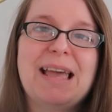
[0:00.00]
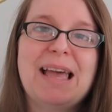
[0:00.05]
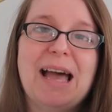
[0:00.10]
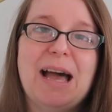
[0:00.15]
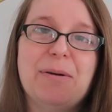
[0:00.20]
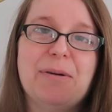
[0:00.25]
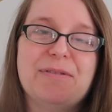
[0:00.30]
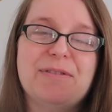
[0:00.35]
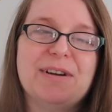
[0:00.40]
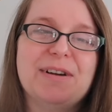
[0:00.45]

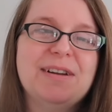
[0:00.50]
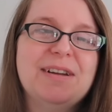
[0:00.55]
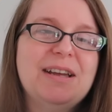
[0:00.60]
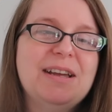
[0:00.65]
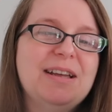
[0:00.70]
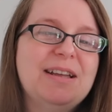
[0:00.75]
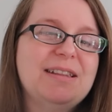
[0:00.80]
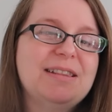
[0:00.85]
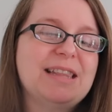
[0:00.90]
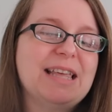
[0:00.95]
However,
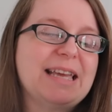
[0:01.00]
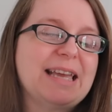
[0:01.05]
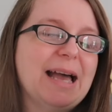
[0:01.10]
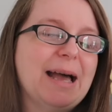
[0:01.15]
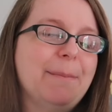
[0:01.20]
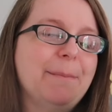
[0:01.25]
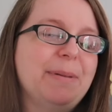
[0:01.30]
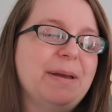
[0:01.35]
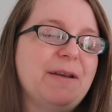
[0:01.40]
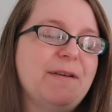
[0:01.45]
they
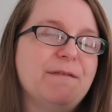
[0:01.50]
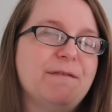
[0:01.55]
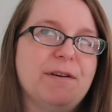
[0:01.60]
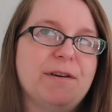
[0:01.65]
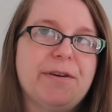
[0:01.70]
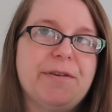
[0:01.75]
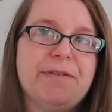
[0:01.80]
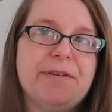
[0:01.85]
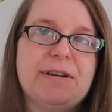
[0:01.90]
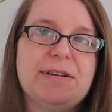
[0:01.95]
can be
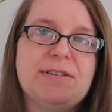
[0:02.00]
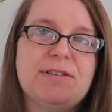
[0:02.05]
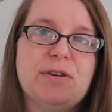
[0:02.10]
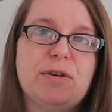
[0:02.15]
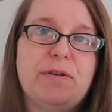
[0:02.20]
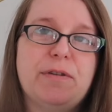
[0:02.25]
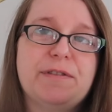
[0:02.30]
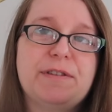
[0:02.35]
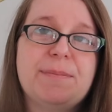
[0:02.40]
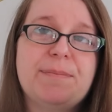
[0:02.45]
very, very
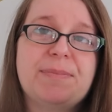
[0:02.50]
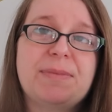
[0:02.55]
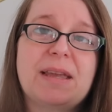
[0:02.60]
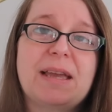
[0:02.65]
soft.